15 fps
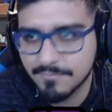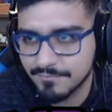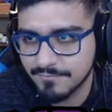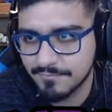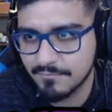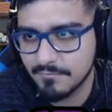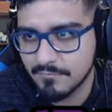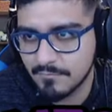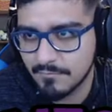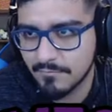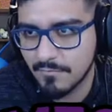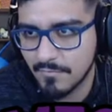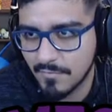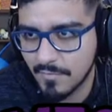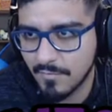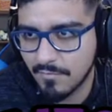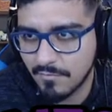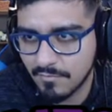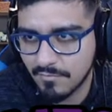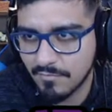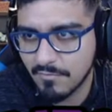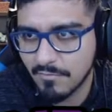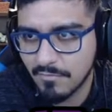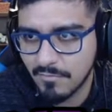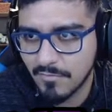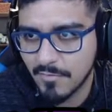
Nothing is said.